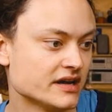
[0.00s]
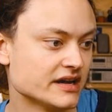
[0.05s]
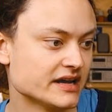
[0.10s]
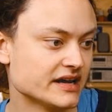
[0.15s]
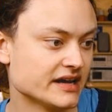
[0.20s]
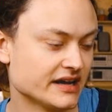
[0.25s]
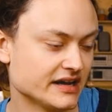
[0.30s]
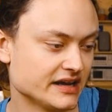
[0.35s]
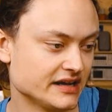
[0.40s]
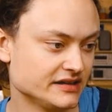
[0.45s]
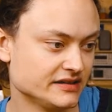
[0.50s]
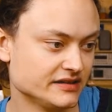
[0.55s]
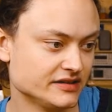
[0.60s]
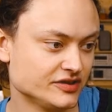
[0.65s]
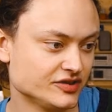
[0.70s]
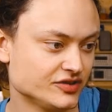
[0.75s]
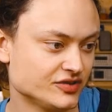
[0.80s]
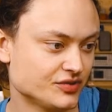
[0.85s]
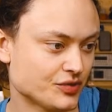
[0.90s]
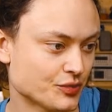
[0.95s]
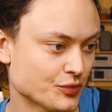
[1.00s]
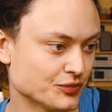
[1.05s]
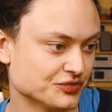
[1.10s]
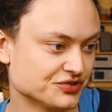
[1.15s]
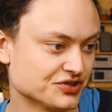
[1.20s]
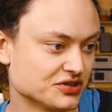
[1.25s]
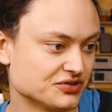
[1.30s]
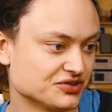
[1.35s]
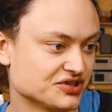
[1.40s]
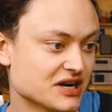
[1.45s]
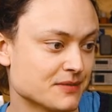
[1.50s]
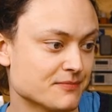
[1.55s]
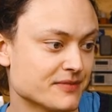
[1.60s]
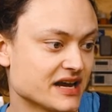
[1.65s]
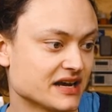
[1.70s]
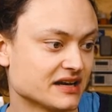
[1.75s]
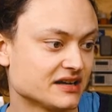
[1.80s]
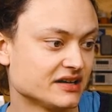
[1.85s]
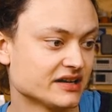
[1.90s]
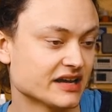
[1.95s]
And the results come
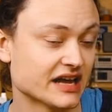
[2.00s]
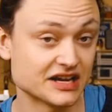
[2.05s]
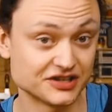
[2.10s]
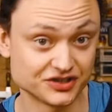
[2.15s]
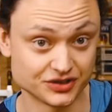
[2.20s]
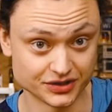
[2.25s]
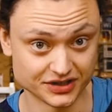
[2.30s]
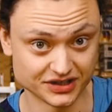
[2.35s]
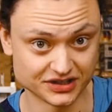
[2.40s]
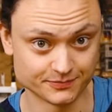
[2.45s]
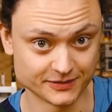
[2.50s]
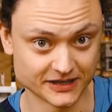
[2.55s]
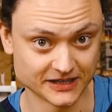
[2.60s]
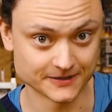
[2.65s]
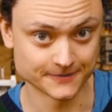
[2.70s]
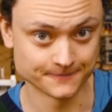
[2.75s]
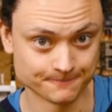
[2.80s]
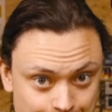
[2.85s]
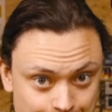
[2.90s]
back as you'd expect.